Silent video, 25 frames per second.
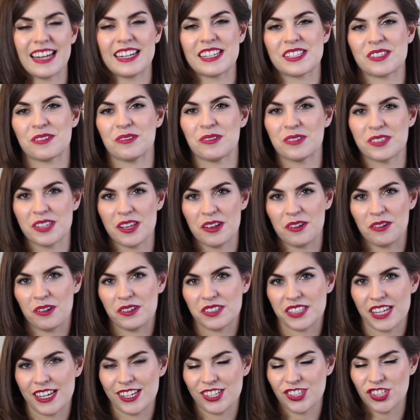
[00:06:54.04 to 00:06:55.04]
and it's also
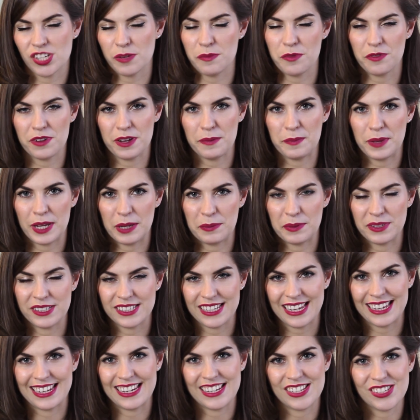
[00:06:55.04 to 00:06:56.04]
got a shimmery
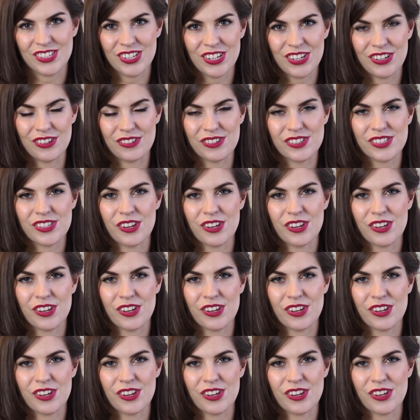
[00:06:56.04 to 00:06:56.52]
pigment in it too.